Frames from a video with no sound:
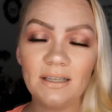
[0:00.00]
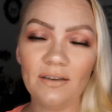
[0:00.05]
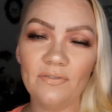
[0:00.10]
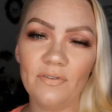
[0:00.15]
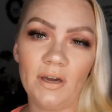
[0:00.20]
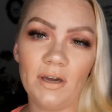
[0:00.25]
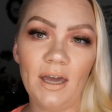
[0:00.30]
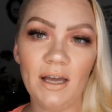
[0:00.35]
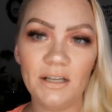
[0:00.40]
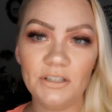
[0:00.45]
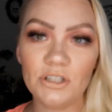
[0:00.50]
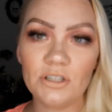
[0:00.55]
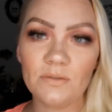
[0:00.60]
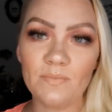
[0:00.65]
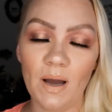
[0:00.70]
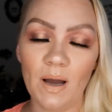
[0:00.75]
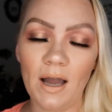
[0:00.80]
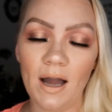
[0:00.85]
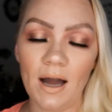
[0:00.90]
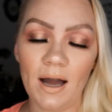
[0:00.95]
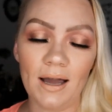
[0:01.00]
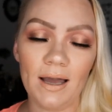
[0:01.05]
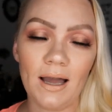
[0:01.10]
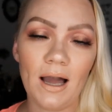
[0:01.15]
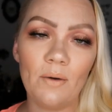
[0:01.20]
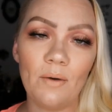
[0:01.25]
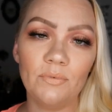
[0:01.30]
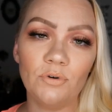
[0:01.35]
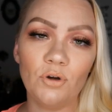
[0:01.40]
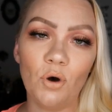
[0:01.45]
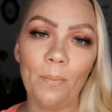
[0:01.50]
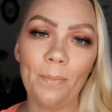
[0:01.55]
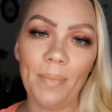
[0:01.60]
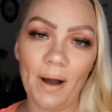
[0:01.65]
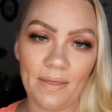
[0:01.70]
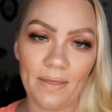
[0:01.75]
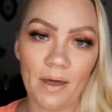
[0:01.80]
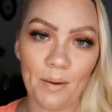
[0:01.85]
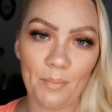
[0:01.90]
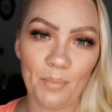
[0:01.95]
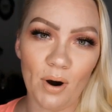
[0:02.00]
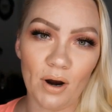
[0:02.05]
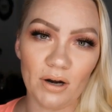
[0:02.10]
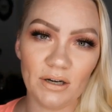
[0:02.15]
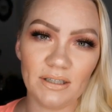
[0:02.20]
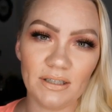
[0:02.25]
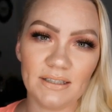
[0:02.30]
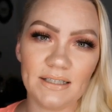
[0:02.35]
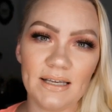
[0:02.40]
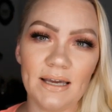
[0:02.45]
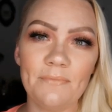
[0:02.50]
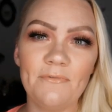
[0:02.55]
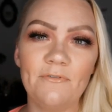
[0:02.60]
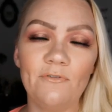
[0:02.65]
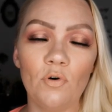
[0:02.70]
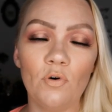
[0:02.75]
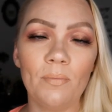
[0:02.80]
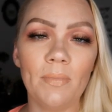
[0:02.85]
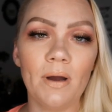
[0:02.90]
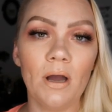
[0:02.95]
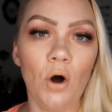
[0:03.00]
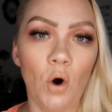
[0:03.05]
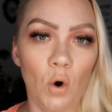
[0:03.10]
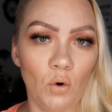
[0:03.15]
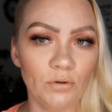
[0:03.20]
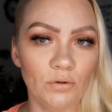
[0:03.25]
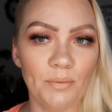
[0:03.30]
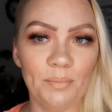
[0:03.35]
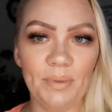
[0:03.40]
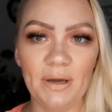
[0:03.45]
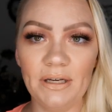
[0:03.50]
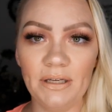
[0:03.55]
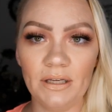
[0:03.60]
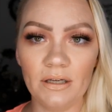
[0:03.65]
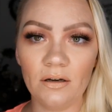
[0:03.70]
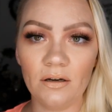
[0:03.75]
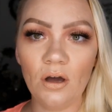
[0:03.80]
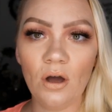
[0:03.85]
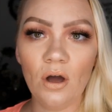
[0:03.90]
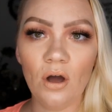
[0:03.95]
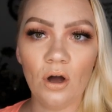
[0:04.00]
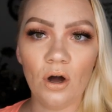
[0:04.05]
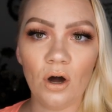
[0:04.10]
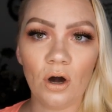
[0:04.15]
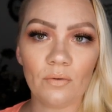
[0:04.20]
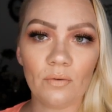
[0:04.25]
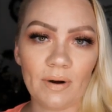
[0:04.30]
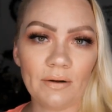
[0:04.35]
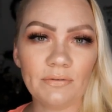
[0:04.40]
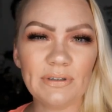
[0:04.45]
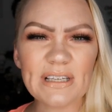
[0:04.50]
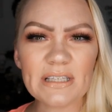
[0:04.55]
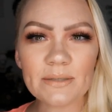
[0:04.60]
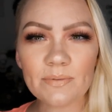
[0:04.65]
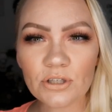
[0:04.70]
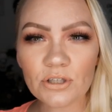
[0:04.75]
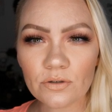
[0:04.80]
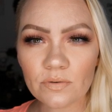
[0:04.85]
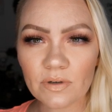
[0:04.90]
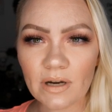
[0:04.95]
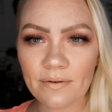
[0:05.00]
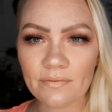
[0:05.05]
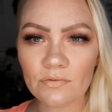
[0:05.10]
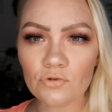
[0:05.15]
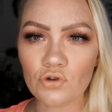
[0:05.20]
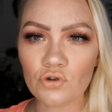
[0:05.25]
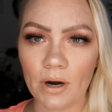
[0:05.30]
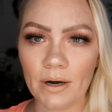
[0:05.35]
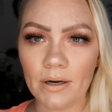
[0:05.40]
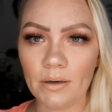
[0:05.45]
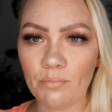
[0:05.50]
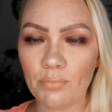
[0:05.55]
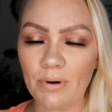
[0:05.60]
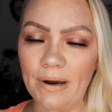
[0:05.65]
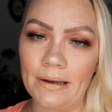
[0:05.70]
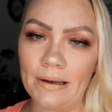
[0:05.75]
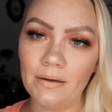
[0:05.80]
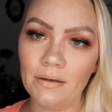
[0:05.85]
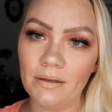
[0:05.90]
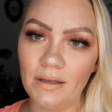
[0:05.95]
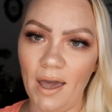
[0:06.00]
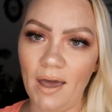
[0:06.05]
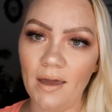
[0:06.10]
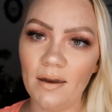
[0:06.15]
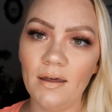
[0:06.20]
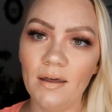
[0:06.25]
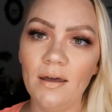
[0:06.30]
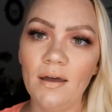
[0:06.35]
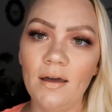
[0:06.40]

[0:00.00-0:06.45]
If it catches my eye, I'm gonna go buy that product and form my own opinion around it, especially when I haven't tried a brand yet.